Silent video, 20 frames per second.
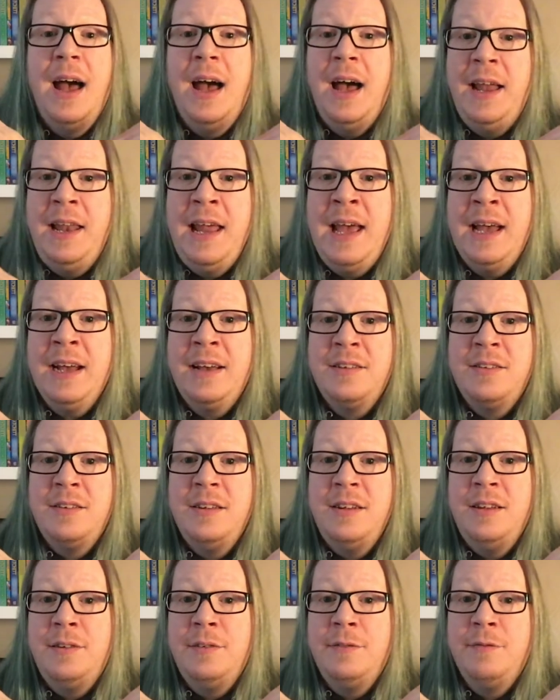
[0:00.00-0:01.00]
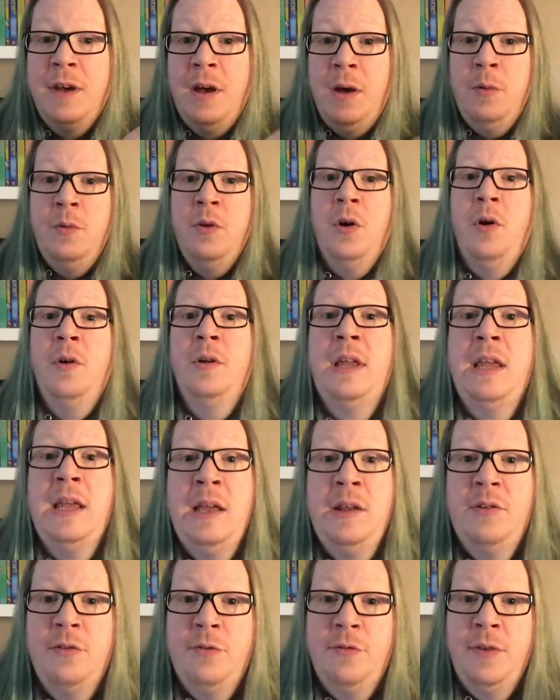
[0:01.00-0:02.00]
An X is found on
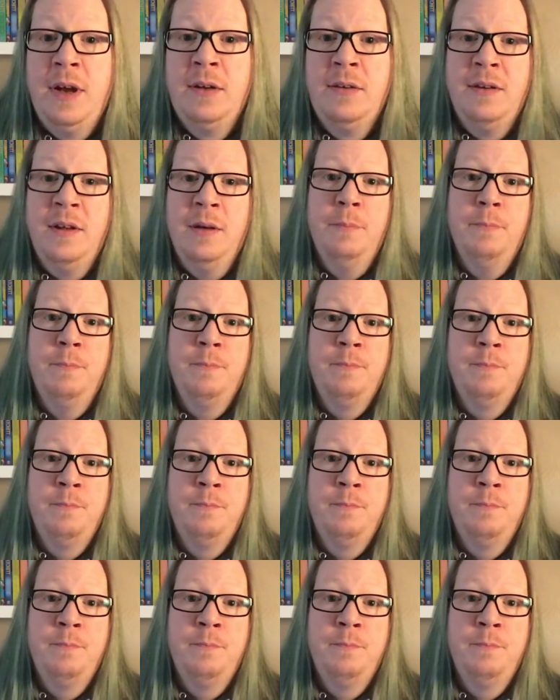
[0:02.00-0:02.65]
each victim.